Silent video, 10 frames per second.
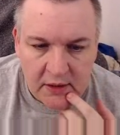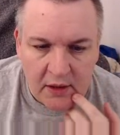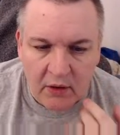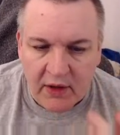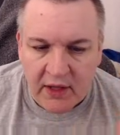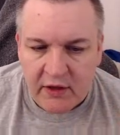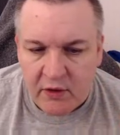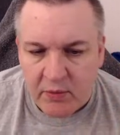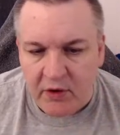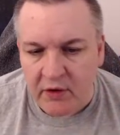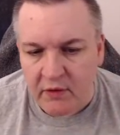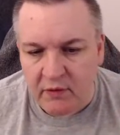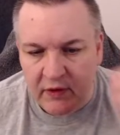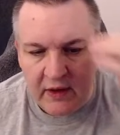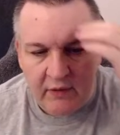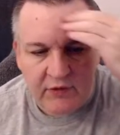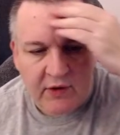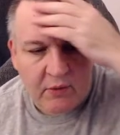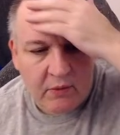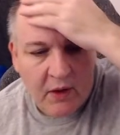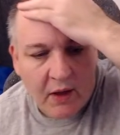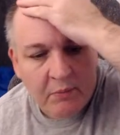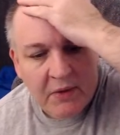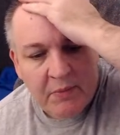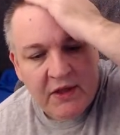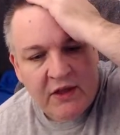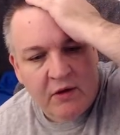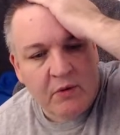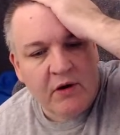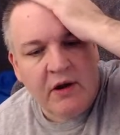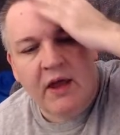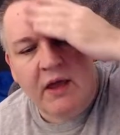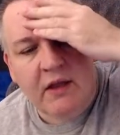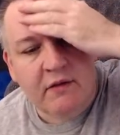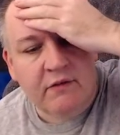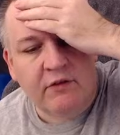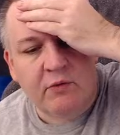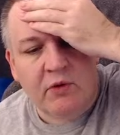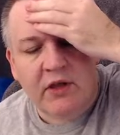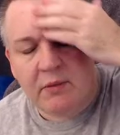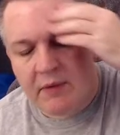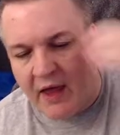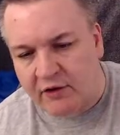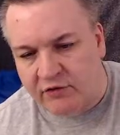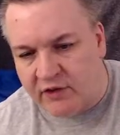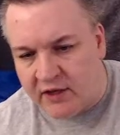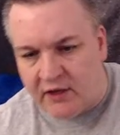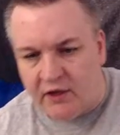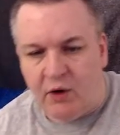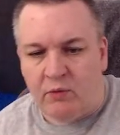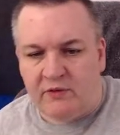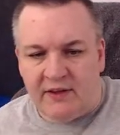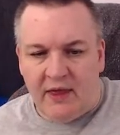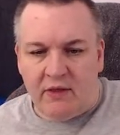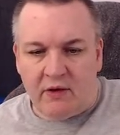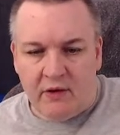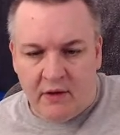Okay, Hubert leaves, so maybe Hubert and Sir William actually go together.